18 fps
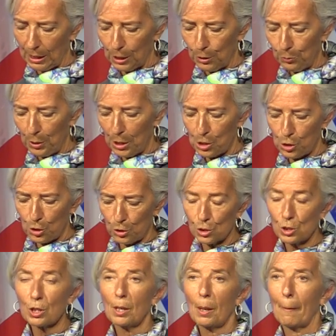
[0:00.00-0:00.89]
in
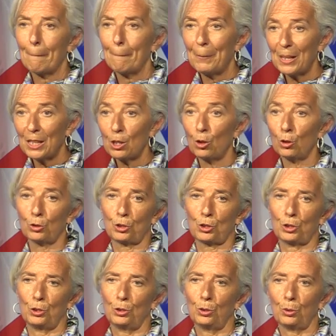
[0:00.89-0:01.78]
regions
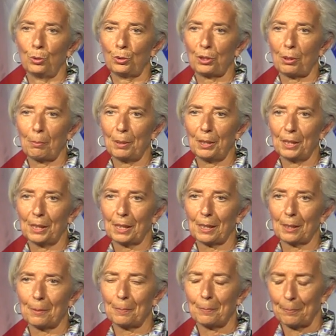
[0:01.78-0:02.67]
beyond North
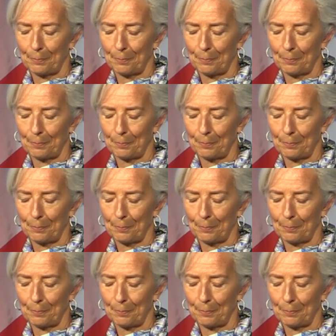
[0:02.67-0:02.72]
America,